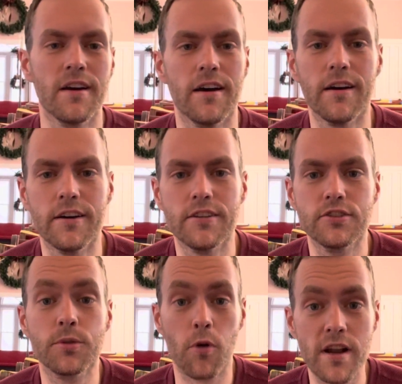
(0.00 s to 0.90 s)
uh,
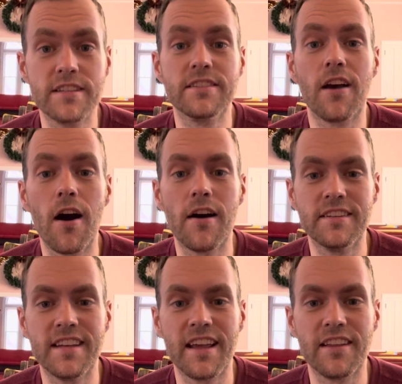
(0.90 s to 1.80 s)
to praise God
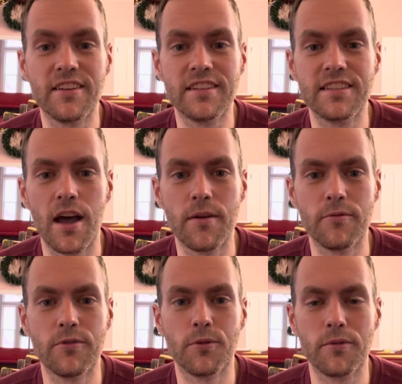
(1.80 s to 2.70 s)
and take a little time
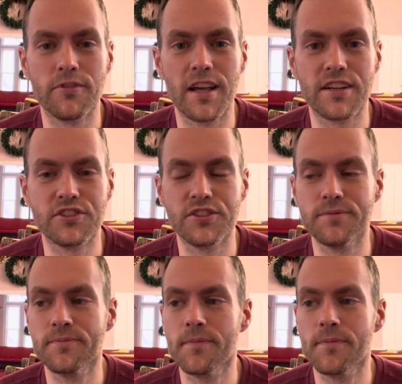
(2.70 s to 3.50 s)
for reflection.